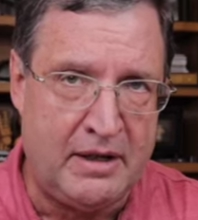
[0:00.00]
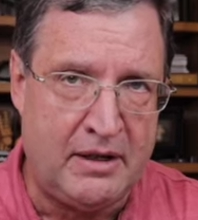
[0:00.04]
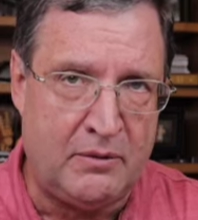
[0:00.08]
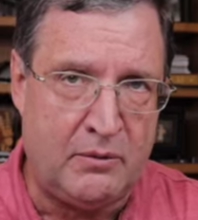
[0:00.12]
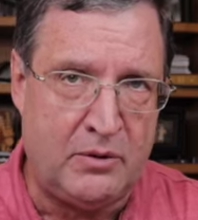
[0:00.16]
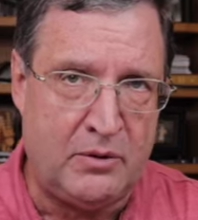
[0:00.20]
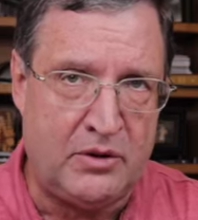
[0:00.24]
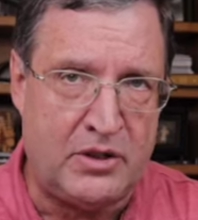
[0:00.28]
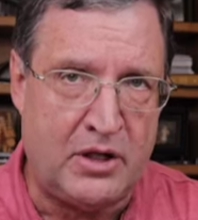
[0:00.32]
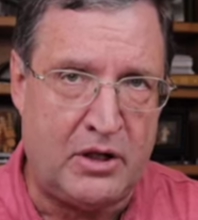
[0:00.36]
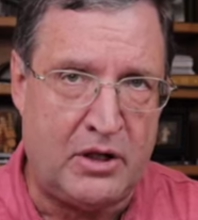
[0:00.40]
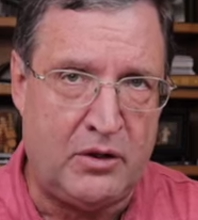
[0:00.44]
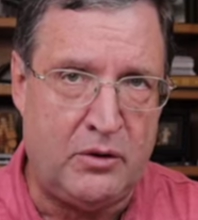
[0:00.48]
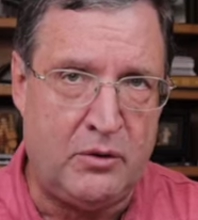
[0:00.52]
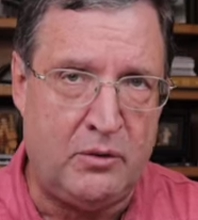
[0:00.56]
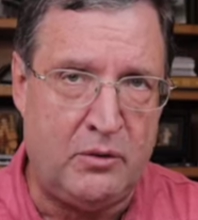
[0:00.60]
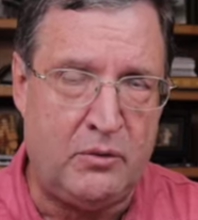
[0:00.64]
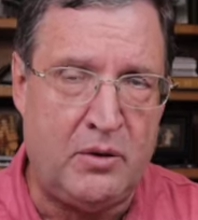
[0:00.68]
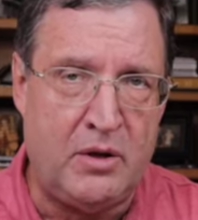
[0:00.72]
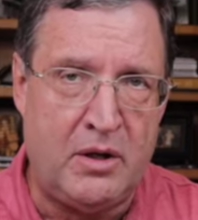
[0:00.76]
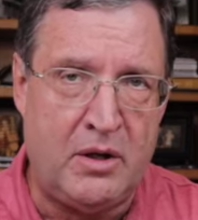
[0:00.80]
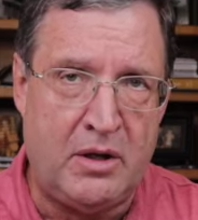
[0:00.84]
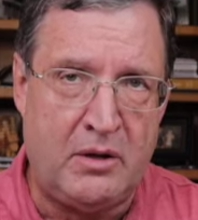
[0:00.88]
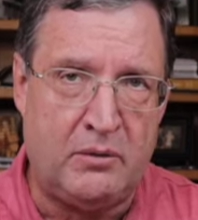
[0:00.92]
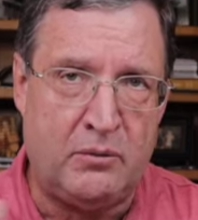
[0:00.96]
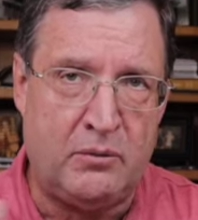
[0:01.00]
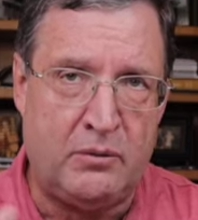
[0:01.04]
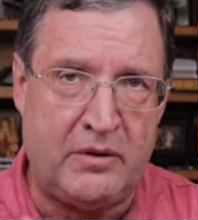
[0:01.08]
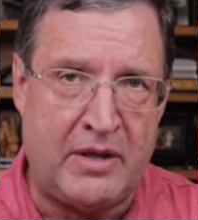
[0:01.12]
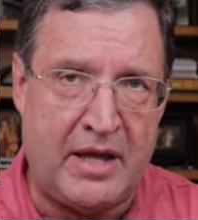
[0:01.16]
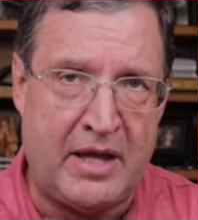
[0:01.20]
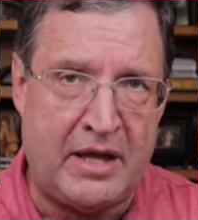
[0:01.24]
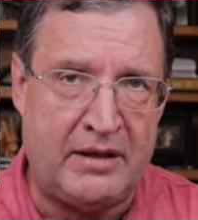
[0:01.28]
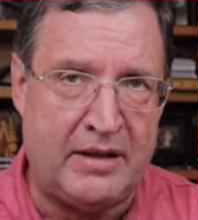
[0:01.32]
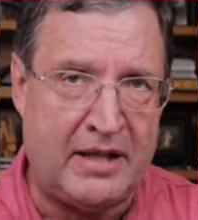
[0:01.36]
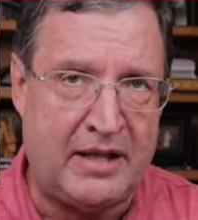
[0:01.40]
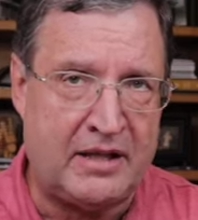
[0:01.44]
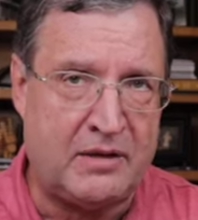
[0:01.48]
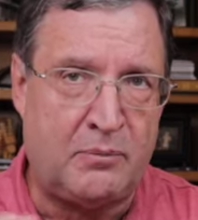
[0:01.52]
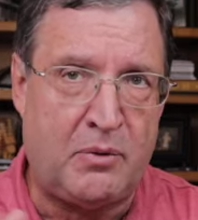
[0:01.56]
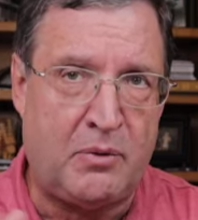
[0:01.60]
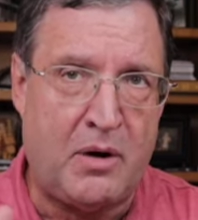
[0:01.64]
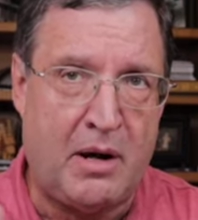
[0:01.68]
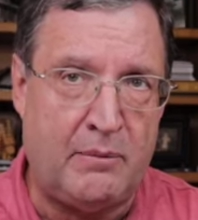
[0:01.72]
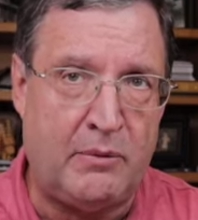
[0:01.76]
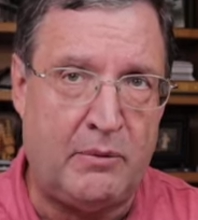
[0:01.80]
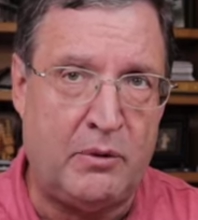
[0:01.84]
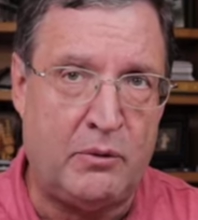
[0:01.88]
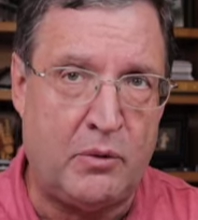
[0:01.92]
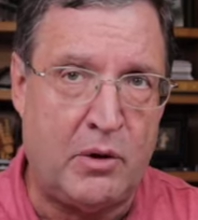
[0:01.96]
which I knew that's
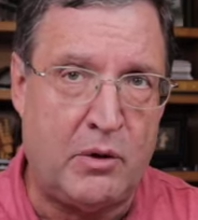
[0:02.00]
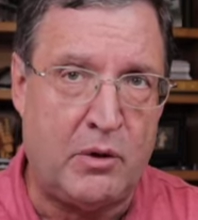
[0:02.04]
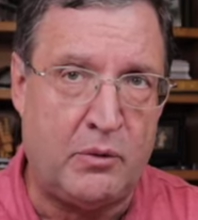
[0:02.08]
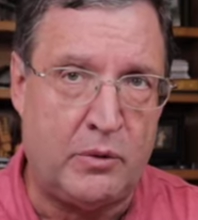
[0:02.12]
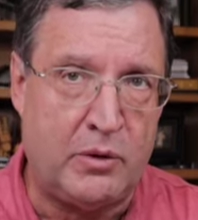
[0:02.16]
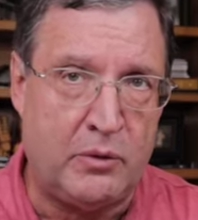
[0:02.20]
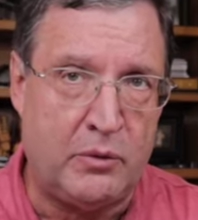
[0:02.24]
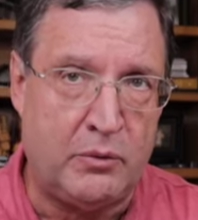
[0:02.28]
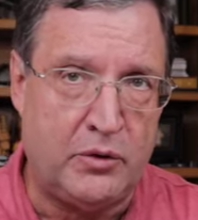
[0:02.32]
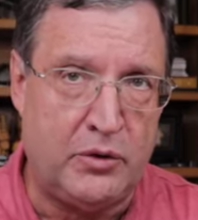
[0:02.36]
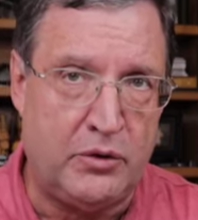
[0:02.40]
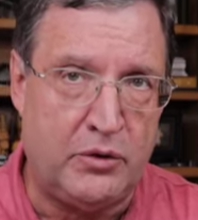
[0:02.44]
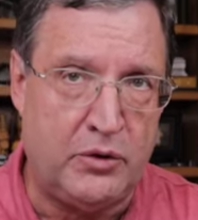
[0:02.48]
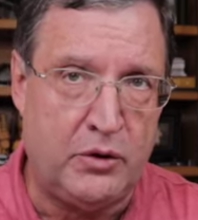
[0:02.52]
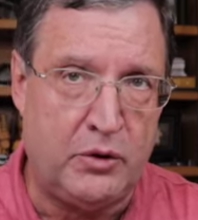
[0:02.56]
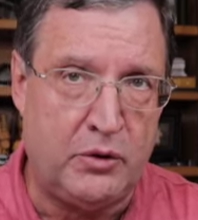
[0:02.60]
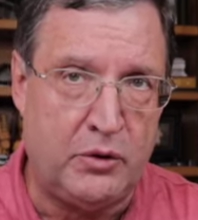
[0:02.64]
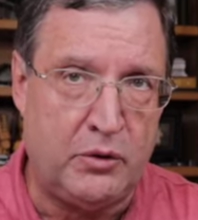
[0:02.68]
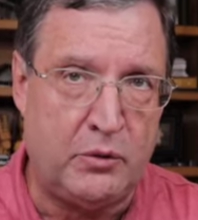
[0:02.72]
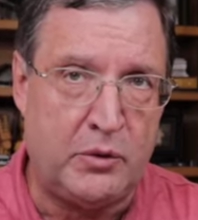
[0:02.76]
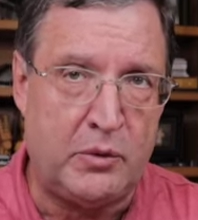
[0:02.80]
probably what we would do.